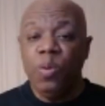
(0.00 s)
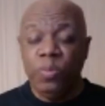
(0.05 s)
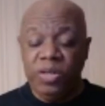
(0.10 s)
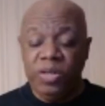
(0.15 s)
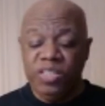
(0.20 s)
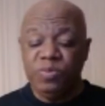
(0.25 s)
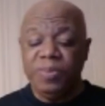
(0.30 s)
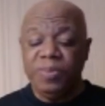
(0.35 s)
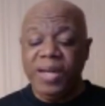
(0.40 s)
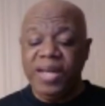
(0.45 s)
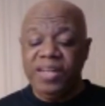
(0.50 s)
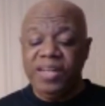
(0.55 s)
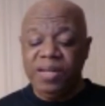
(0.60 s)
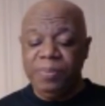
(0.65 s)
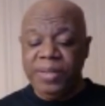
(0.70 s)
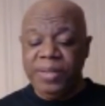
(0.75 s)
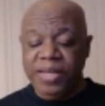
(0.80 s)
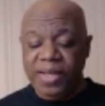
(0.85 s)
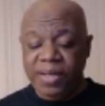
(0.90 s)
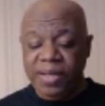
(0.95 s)
when this
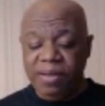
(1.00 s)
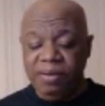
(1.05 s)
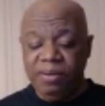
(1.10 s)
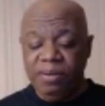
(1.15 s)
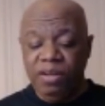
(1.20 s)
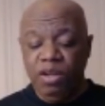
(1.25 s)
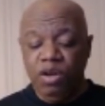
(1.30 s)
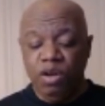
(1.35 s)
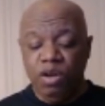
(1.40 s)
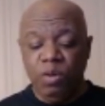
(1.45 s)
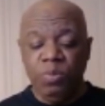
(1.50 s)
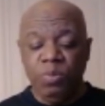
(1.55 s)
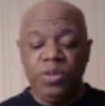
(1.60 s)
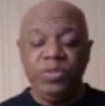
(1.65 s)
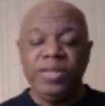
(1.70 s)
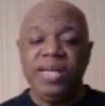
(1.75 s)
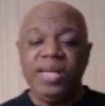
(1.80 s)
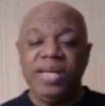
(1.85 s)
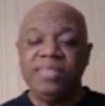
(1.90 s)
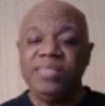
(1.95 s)
pandemic hit, or
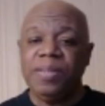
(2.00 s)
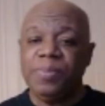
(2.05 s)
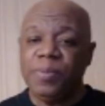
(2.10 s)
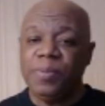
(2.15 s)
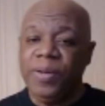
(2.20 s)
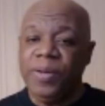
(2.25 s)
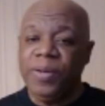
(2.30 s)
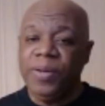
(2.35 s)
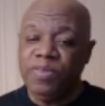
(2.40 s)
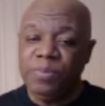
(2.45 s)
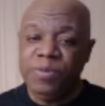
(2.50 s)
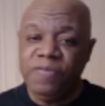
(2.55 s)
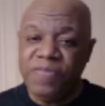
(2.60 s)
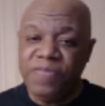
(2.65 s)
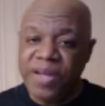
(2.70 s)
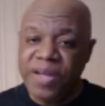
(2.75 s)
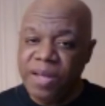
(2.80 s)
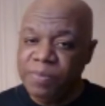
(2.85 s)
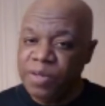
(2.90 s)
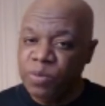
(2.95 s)
when you got separated from your
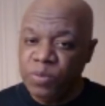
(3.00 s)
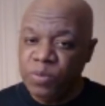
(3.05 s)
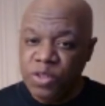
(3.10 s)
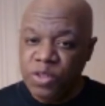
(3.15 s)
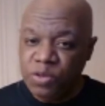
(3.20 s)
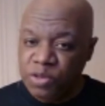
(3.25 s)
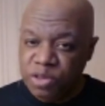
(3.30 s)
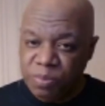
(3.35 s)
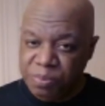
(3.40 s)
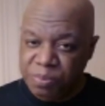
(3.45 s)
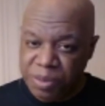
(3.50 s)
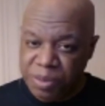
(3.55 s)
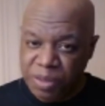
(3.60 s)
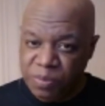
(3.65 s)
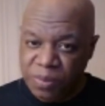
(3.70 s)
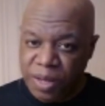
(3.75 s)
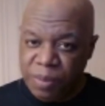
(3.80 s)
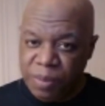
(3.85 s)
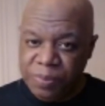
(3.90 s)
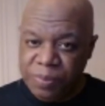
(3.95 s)
family, when you couldn't be
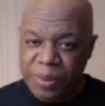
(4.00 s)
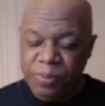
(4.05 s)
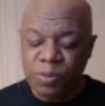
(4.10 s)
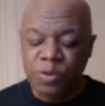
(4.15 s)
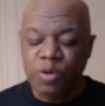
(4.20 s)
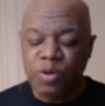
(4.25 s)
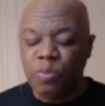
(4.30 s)
around people,